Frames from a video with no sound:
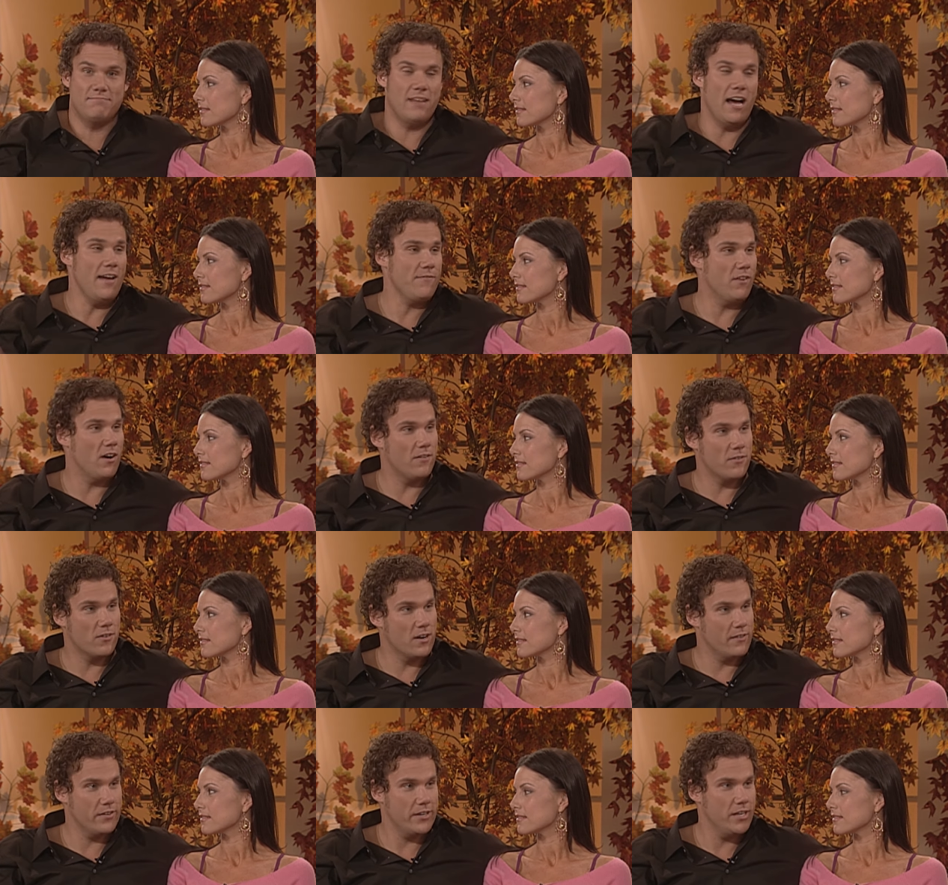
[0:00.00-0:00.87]
Speaker 1: I, I fall
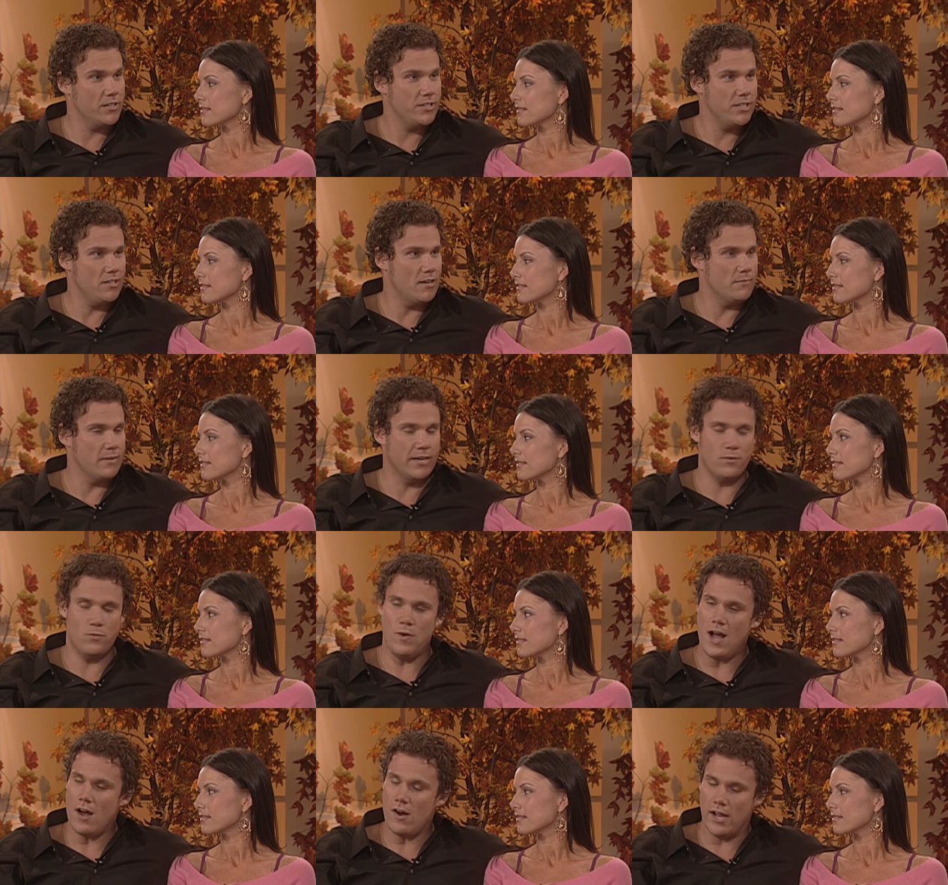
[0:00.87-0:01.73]
for it every year, too. I'm like,
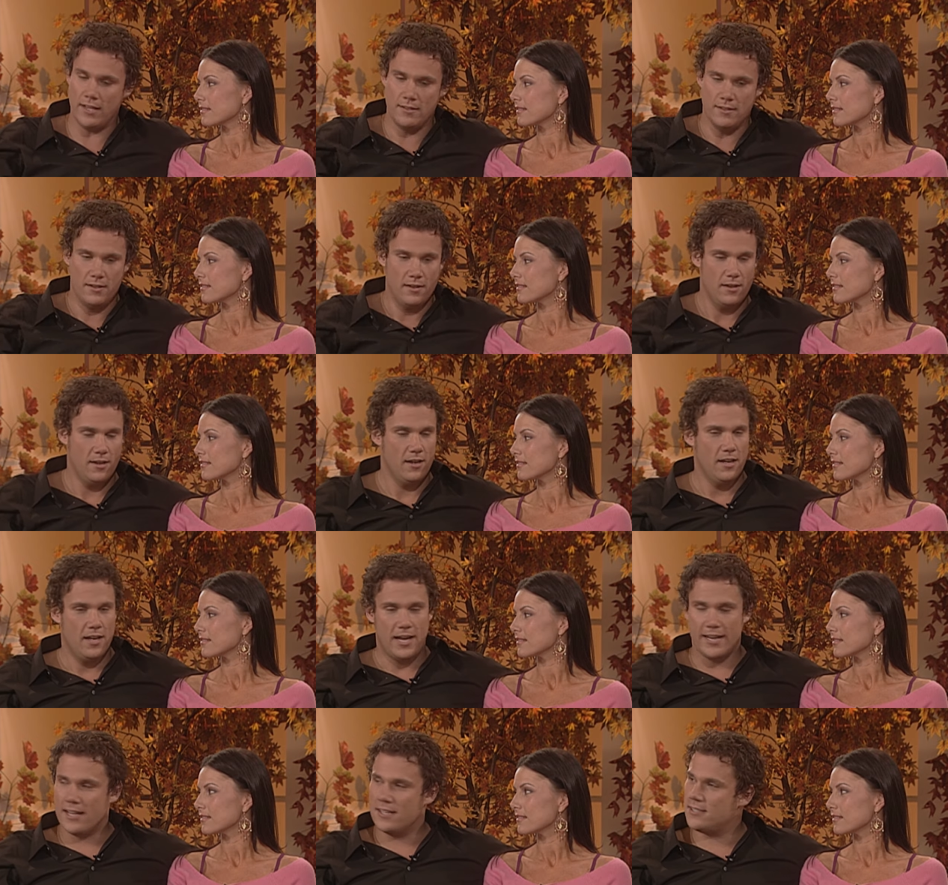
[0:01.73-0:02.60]
wow, I
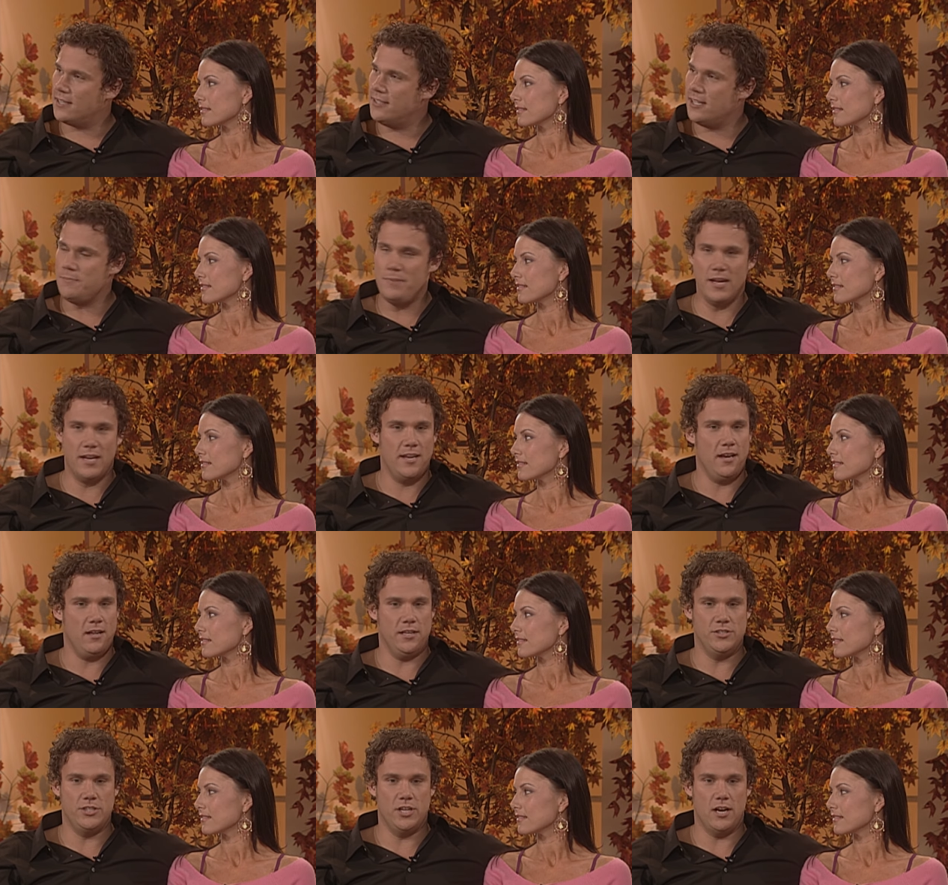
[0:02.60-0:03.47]
I guess I did pick
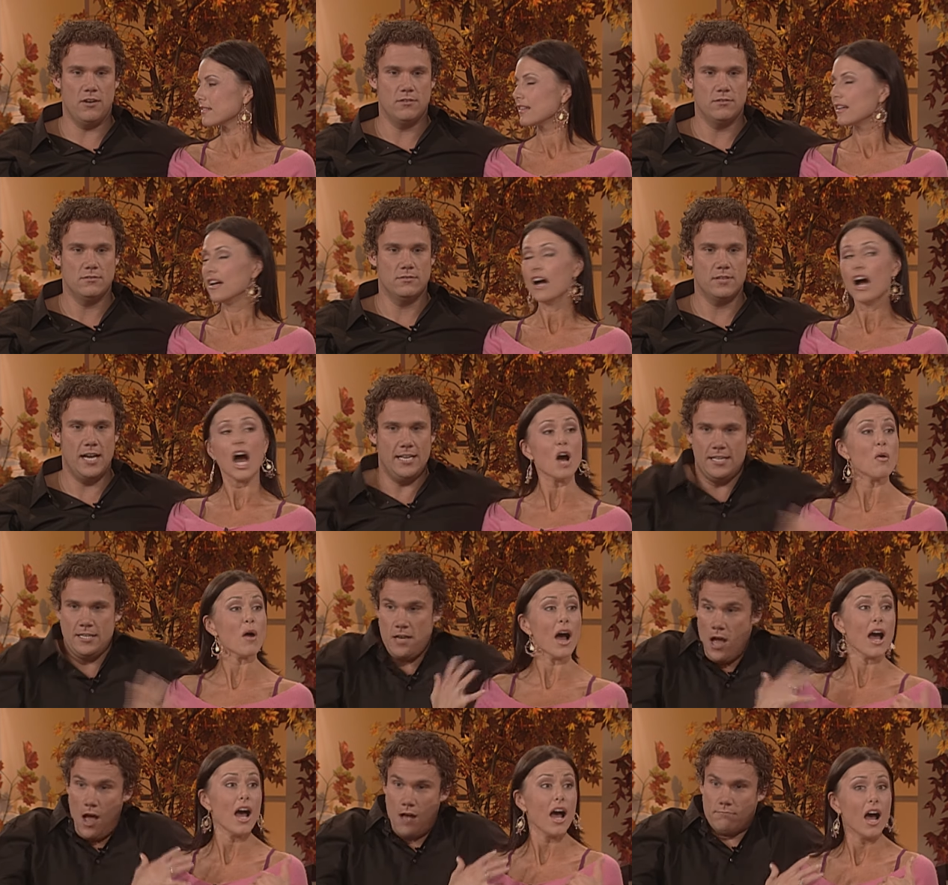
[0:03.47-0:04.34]
Kelly Jo. Yeah. I didn't
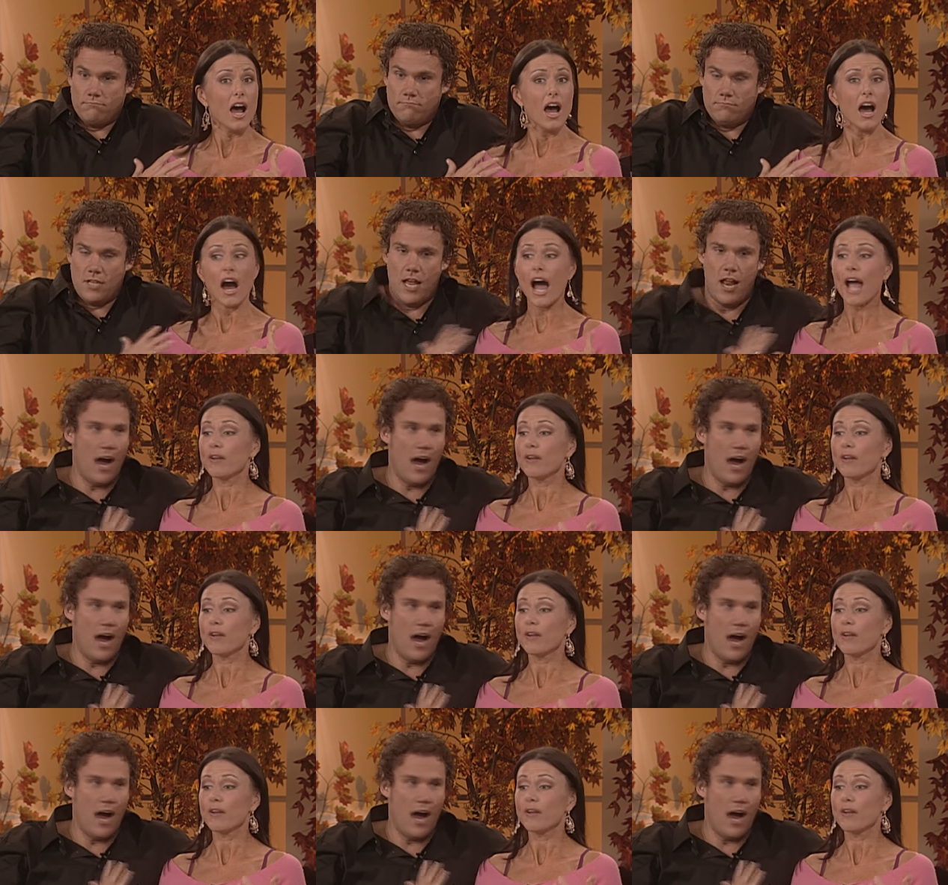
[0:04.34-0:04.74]
know. you